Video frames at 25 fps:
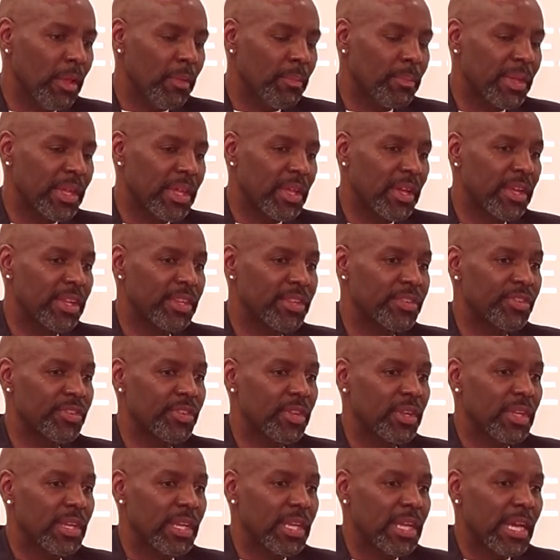because
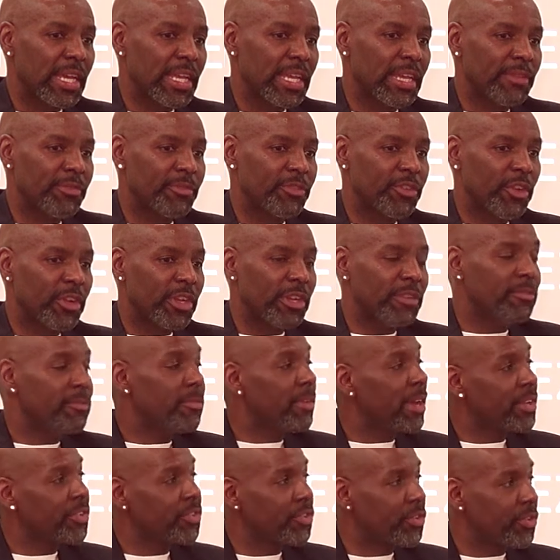if your
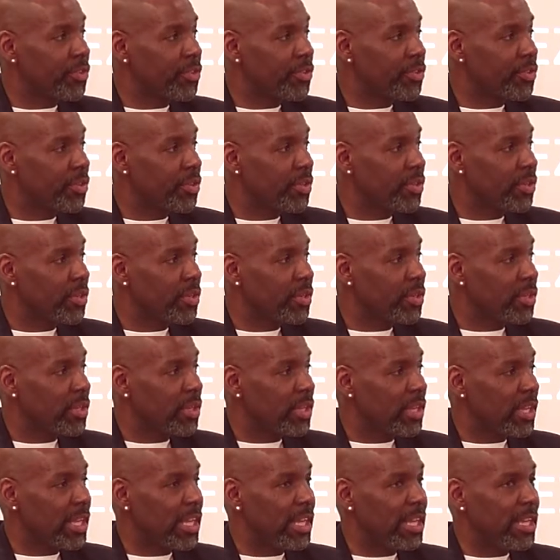investors,
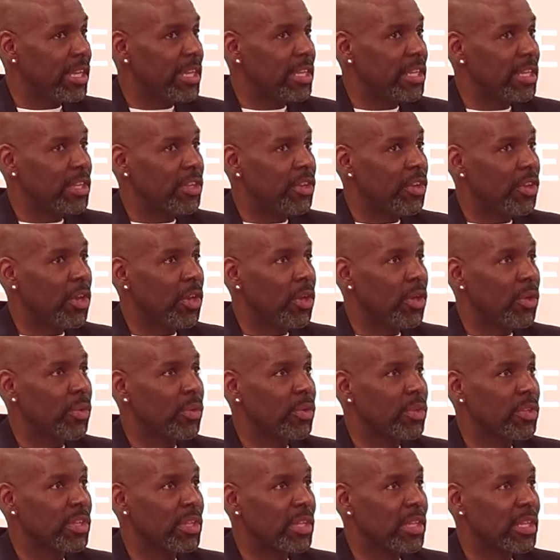
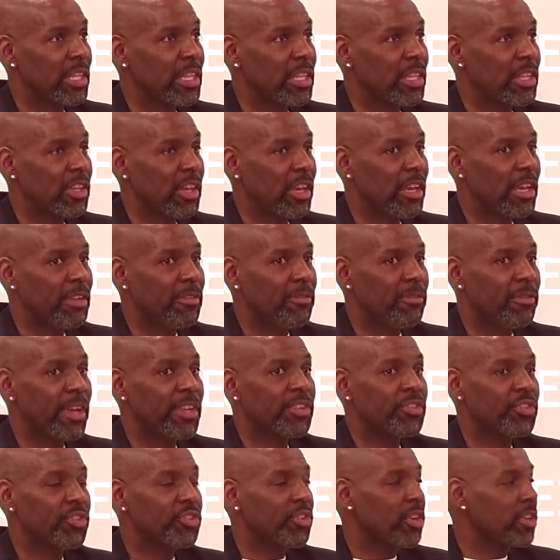
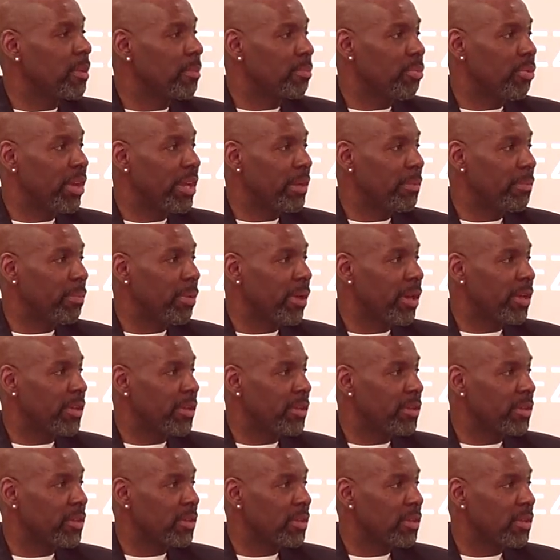investors are your bread and butter.